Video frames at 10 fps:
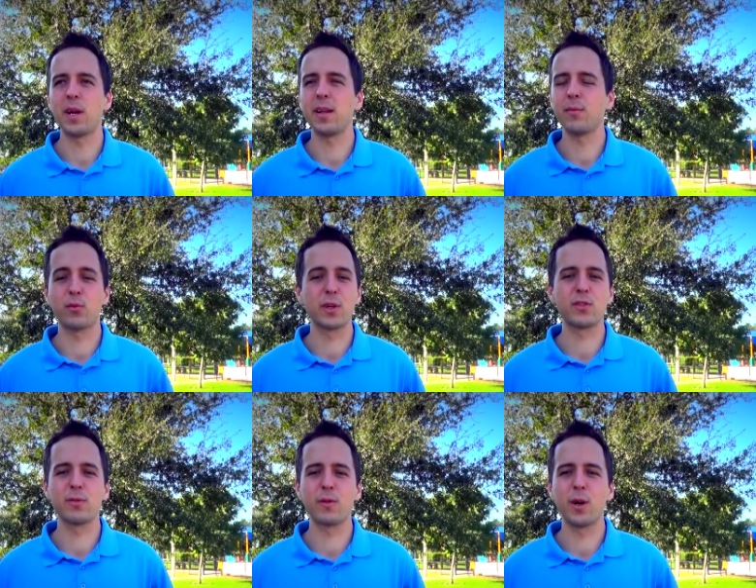My name's
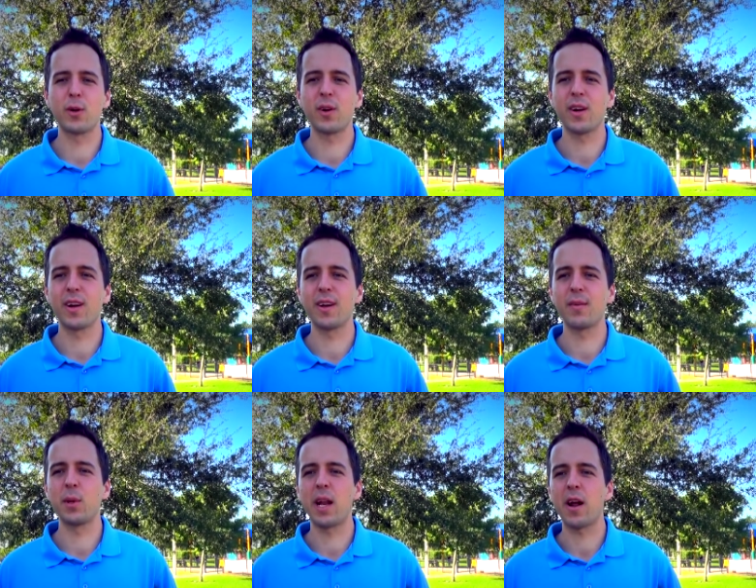Rich DeVoe. Uh,
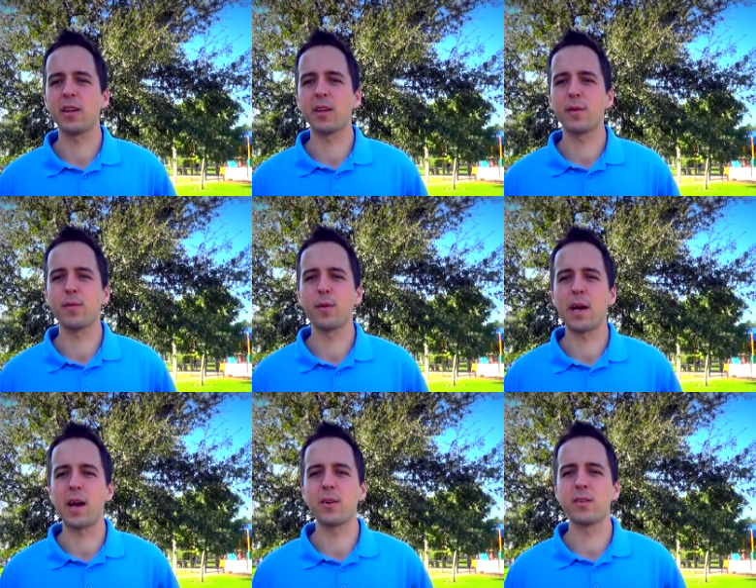I've been out here for
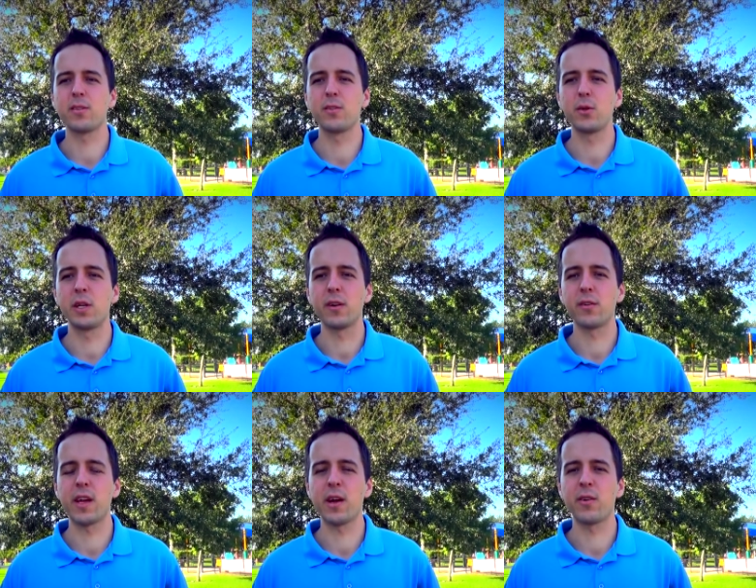about two
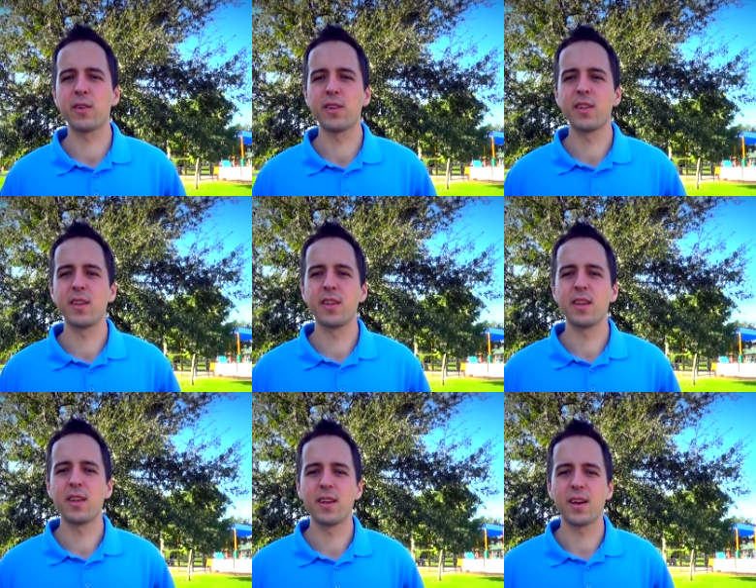years now.
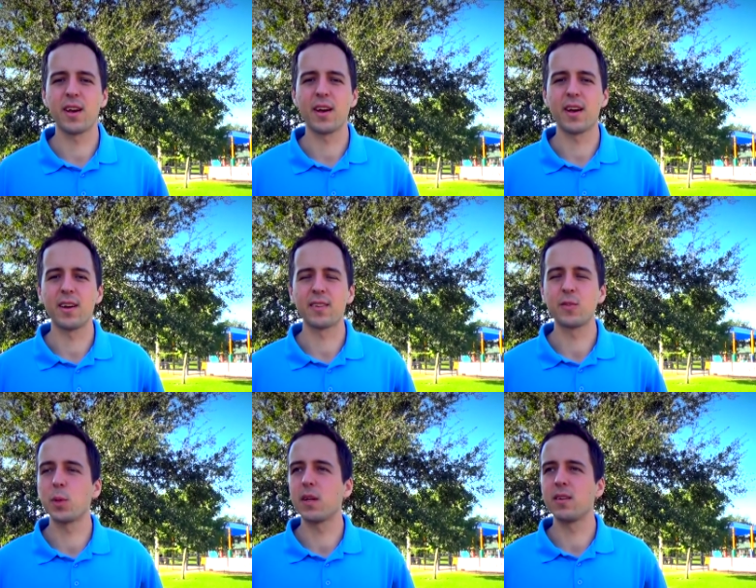
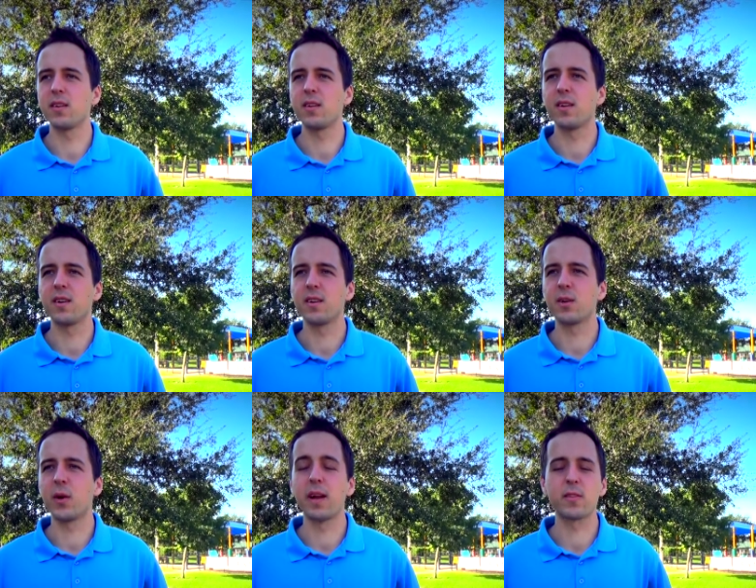it's been a
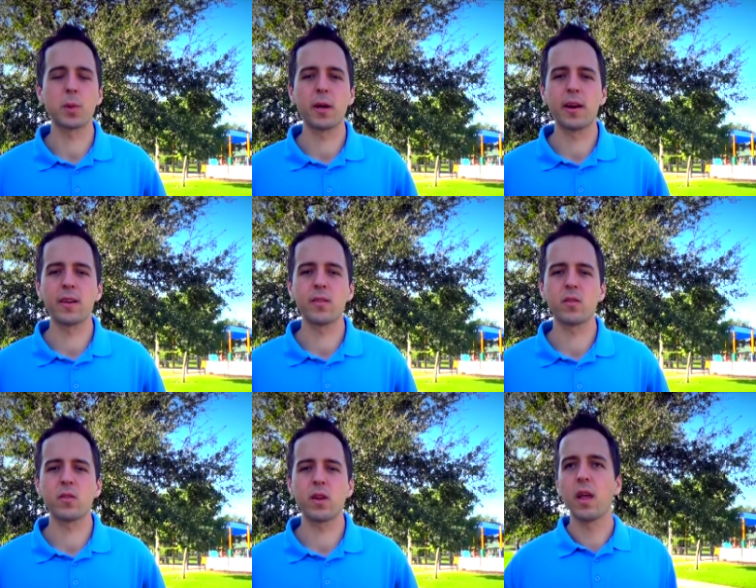great
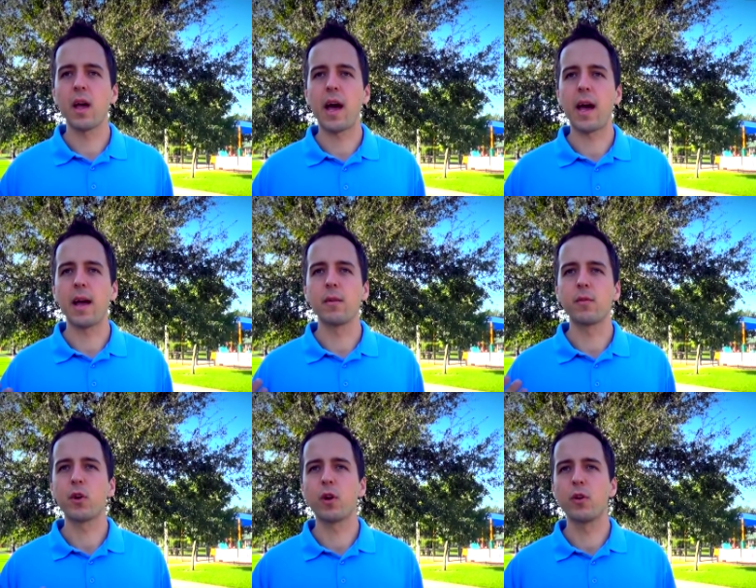experience.
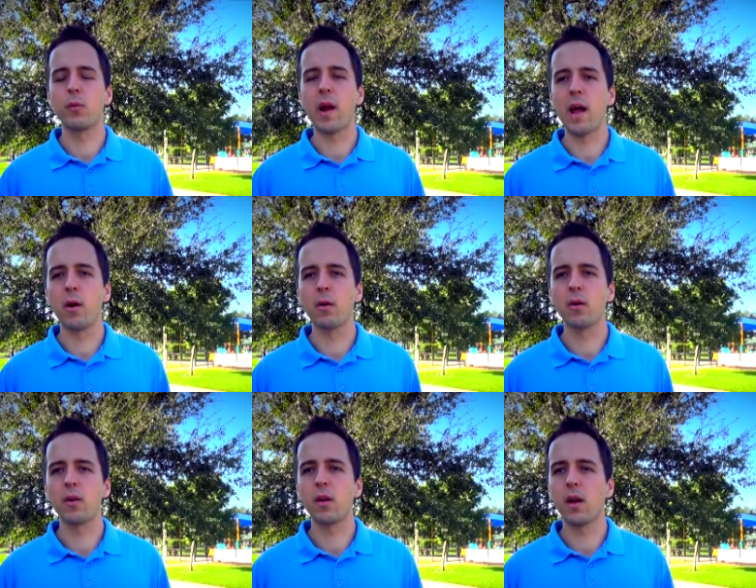I've turned
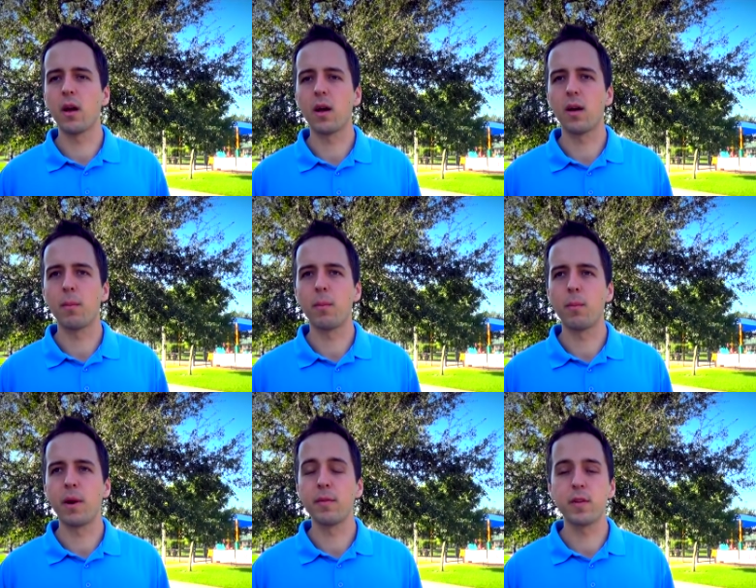around uh,
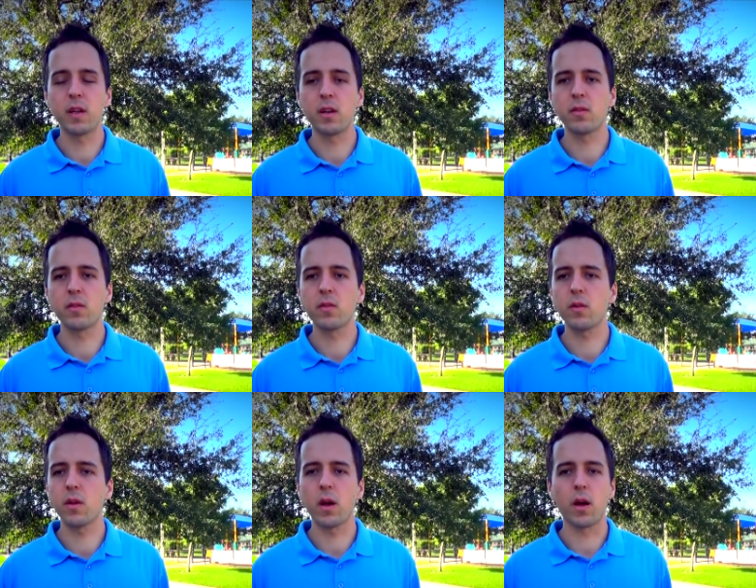my fitness
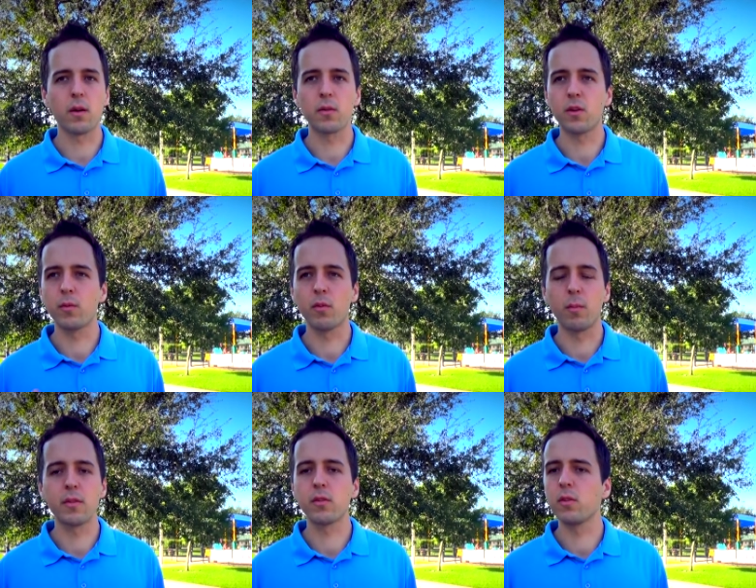uh, in terms of
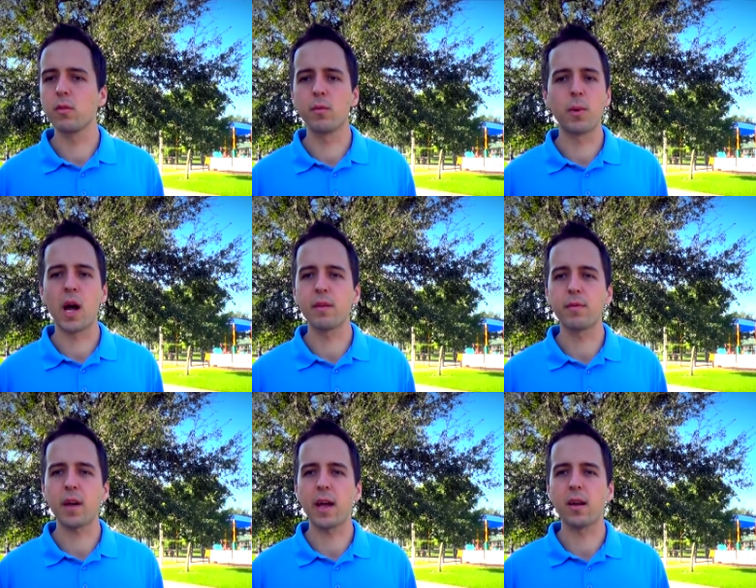muscle and body
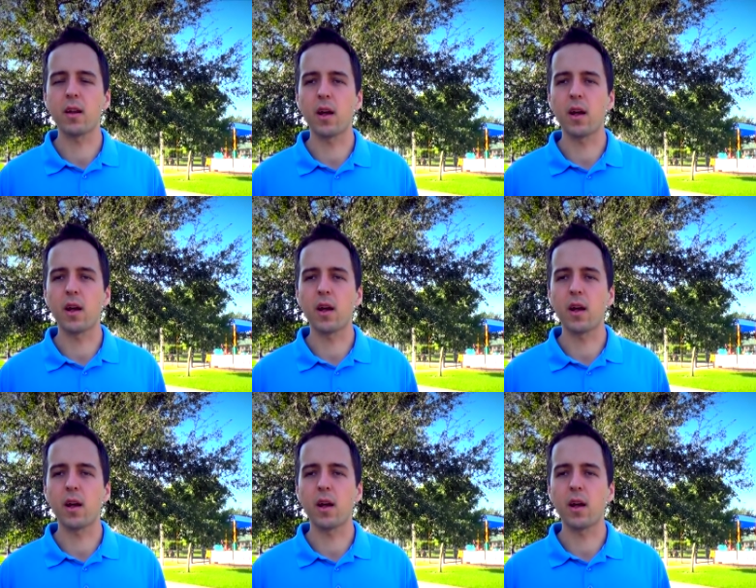fat.